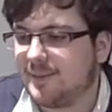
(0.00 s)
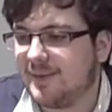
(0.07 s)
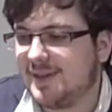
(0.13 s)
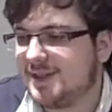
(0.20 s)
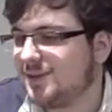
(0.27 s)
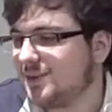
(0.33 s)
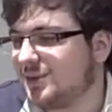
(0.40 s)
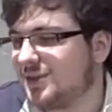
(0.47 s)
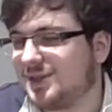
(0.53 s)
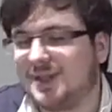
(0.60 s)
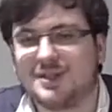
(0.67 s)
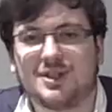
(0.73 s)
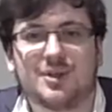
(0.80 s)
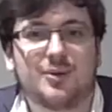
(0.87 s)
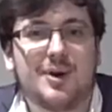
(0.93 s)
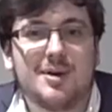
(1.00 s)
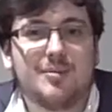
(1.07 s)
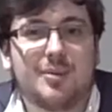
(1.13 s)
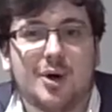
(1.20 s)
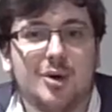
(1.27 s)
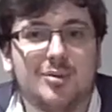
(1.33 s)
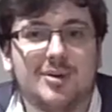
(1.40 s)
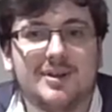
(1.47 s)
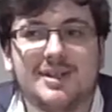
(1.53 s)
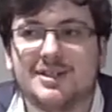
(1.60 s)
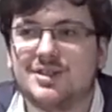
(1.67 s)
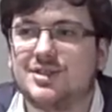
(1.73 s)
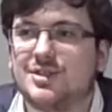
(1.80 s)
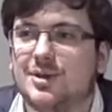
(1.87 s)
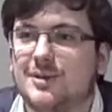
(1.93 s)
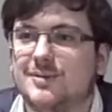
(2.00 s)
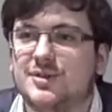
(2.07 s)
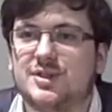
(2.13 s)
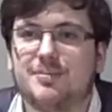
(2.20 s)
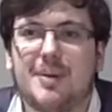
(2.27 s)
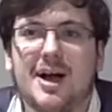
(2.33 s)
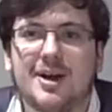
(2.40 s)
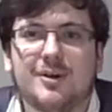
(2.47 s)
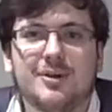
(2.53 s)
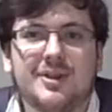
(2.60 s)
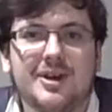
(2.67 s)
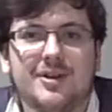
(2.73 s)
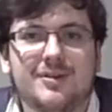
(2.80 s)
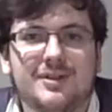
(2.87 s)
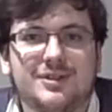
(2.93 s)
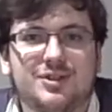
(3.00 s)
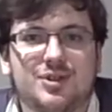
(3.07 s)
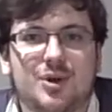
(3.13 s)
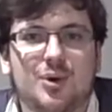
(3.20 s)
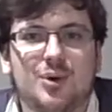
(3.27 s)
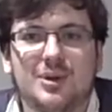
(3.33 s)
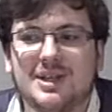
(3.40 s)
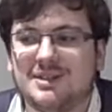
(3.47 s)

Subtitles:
This was such a great promo. It just sort of spiraled out of control.